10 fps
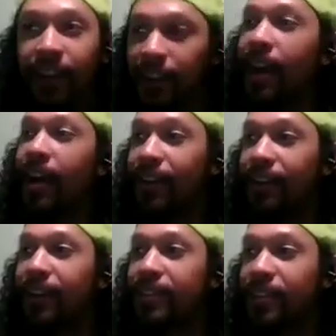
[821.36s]
Yeah,
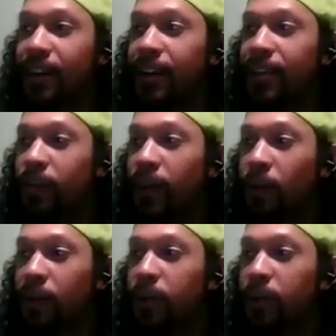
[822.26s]
it's great
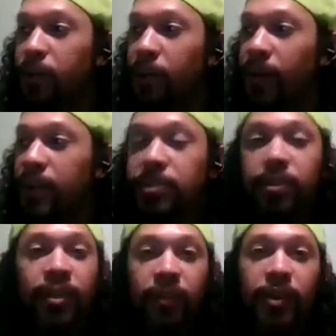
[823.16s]
working with
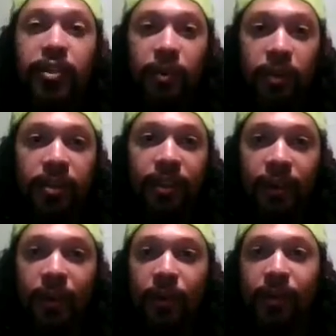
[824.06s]
professional individuals that
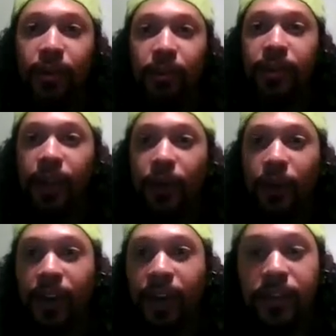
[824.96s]
know what they
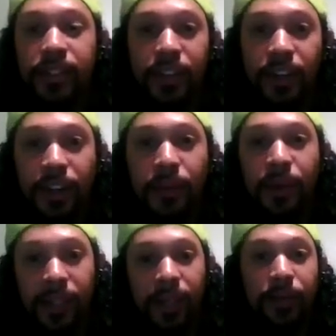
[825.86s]
want out of a song and
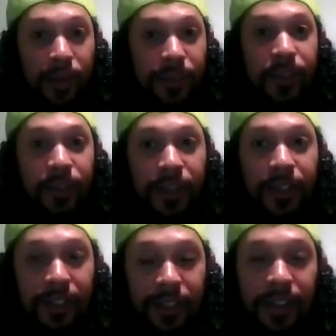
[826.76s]
what they're doing.